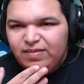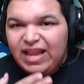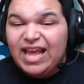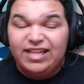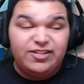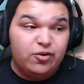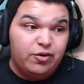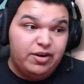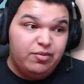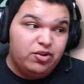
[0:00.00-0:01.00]
at least according
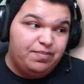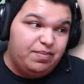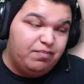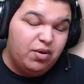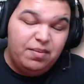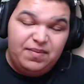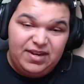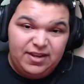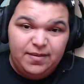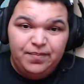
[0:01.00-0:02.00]
to
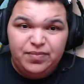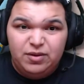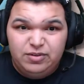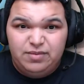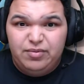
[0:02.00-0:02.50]
Bulbapedia, which I'm